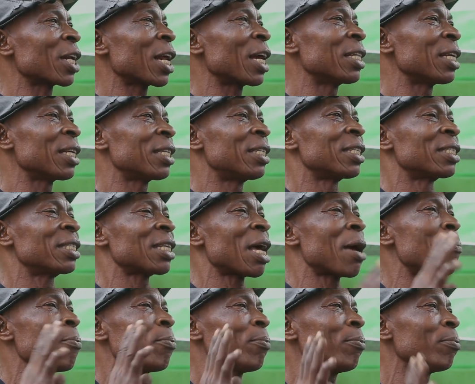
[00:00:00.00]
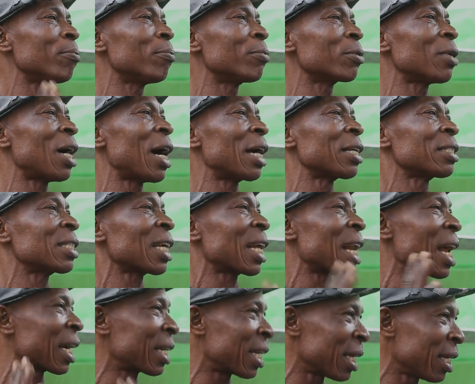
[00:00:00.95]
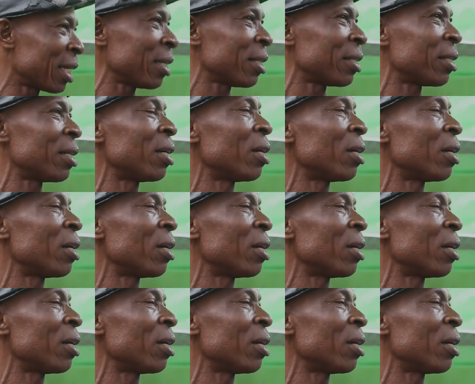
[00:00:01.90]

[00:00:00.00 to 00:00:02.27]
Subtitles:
credit the same as Saraki